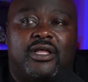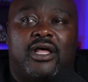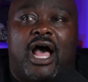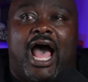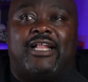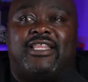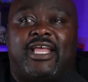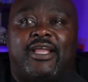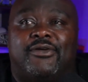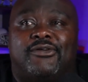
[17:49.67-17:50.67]
I
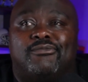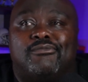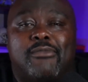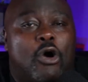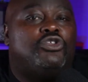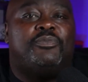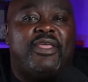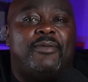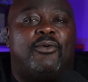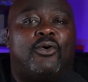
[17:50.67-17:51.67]
think most
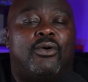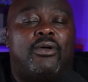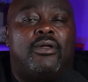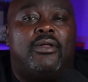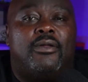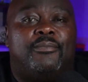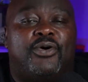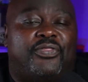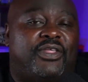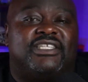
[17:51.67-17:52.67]
people
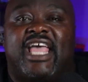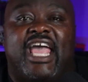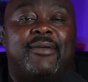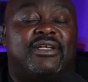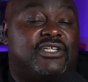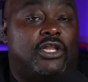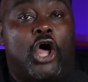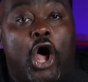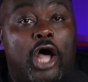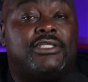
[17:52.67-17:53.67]
put this game as a
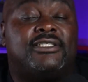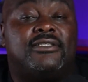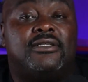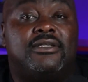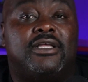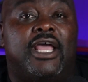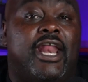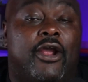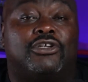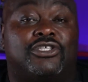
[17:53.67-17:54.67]
loss in
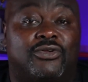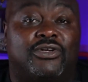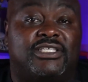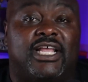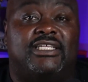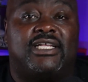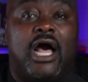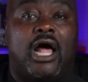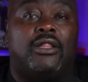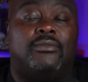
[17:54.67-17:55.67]
Arizona State's
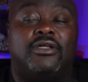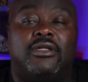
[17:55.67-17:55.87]
column.